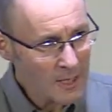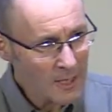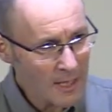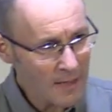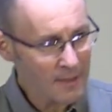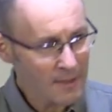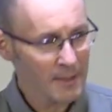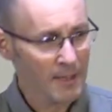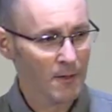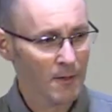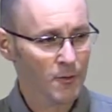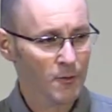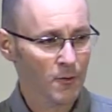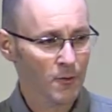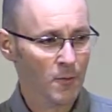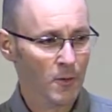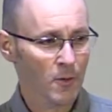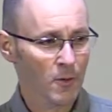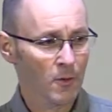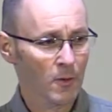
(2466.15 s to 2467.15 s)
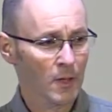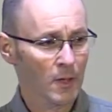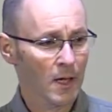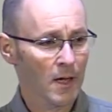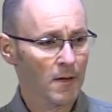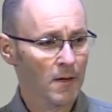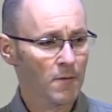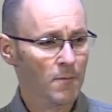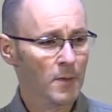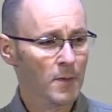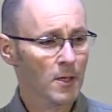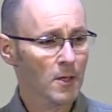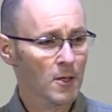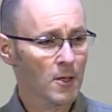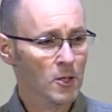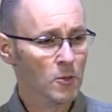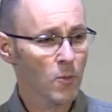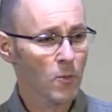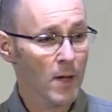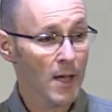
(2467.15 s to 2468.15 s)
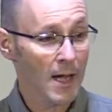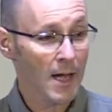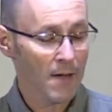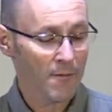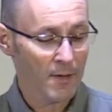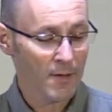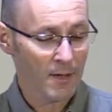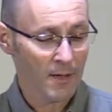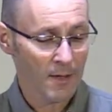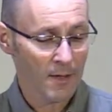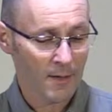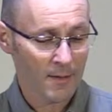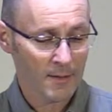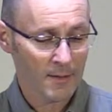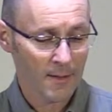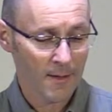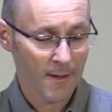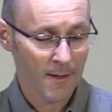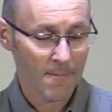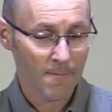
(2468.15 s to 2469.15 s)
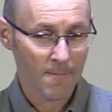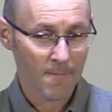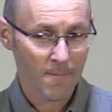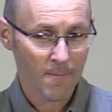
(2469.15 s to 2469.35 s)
ourselves from the good life because we are having a hard time.